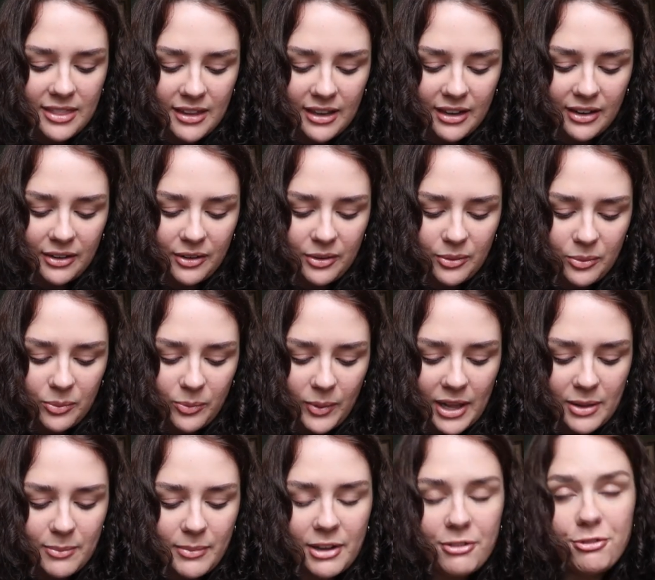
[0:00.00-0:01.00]
then
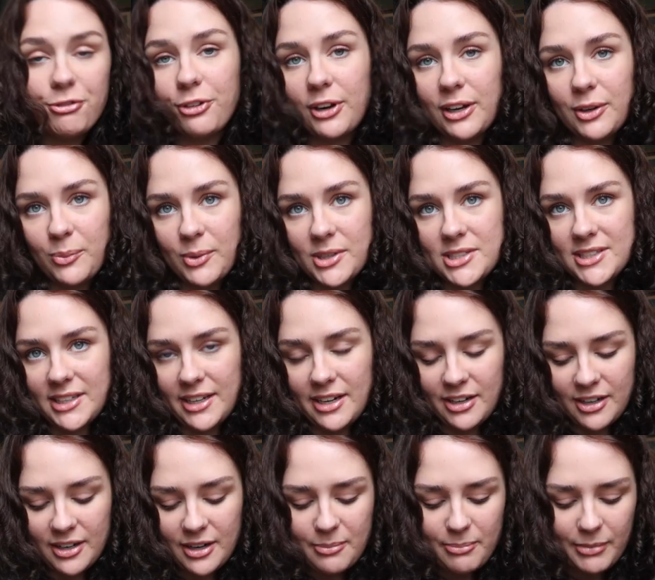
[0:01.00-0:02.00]
while my friend was here,